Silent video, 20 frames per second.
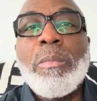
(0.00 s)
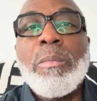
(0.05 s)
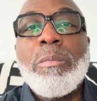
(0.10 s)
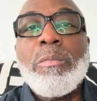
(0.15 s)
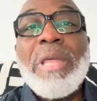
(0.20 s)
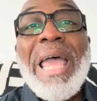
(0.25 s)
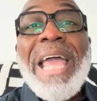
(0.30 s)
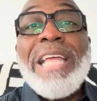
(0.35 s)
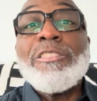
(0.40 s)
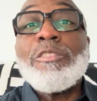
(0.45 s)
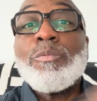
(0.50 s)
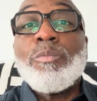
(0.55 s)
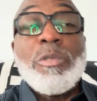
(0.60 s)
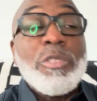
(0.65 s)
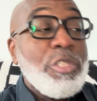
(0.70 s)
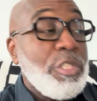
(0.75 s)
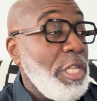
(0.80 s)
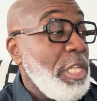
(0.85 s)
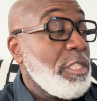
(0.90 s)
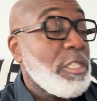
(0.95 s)
That's what
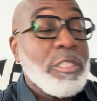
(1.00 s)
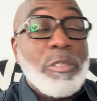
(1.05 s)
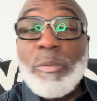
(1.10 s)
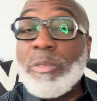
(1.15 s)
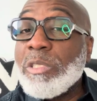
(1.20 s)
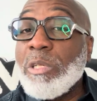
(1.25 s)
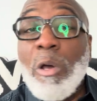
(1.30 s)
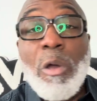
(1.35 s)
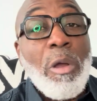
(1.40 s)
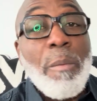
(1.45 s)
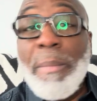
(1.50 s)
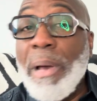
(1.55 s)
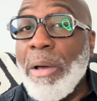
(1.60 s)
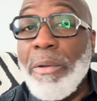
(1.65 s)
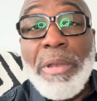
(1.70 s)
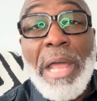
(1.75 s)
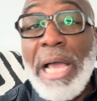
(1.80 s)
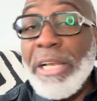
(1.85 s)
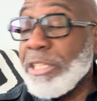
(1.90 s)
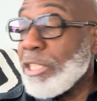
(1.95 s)
Jesus was talking about,
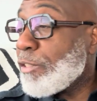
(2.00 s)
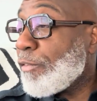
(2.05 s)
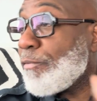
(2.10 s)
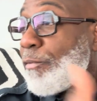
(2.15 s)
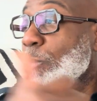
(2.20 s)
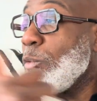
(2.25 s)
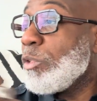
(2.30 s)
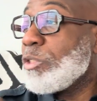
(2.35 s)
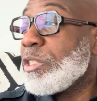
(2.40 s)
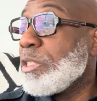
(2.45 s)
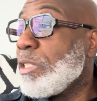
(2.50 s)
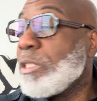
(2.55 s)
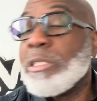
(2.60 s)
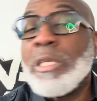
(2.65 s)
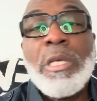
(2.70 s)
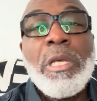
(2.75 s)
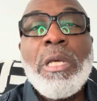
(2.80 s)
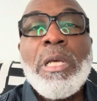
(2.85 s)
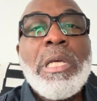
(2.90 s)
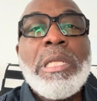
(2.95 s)
not this foolishness
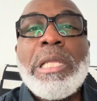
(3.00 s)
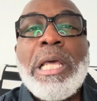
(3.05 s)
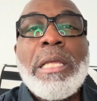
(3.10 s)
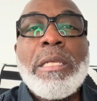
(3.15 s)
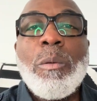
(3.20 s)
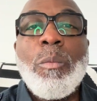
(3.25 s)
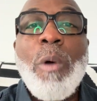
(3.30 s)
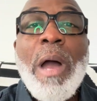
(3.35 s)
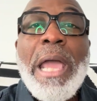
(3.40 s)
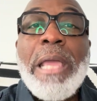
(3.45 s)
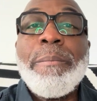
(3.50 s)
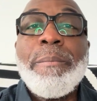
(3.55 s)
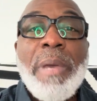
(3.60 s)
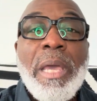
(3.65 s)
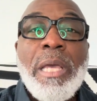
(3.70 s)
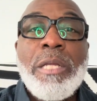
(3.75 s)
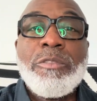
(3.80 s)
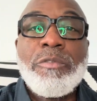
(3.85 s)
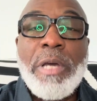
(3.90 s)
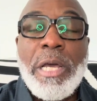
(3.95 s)
that the white
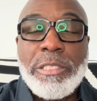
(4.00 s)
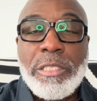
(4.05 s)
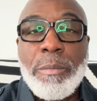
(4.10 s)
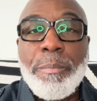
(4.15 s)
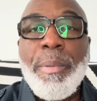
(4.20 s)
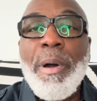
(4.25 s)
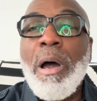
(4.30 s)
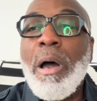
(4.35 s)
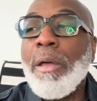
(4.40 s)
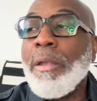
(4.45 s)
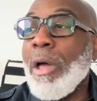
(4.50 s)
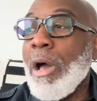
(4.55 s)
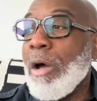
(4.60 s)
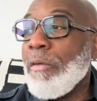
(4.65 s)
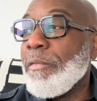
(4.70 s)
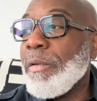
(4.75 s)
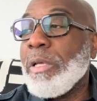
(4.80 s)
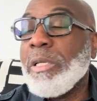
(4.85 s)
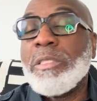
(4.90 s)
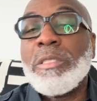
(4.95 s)
man tries to pawn off
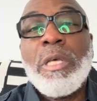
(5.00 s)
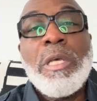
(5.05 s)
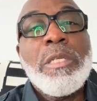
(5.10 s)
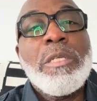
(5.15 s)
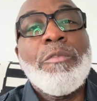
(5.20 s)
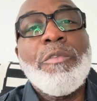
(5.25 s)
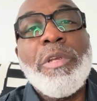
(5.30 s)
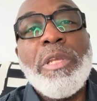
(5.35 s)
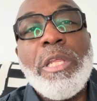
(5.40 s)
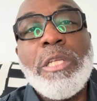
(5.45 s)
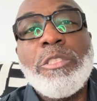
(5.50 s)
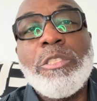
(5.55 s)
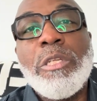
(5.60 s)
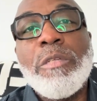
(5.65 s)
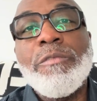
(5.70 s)
as the religion of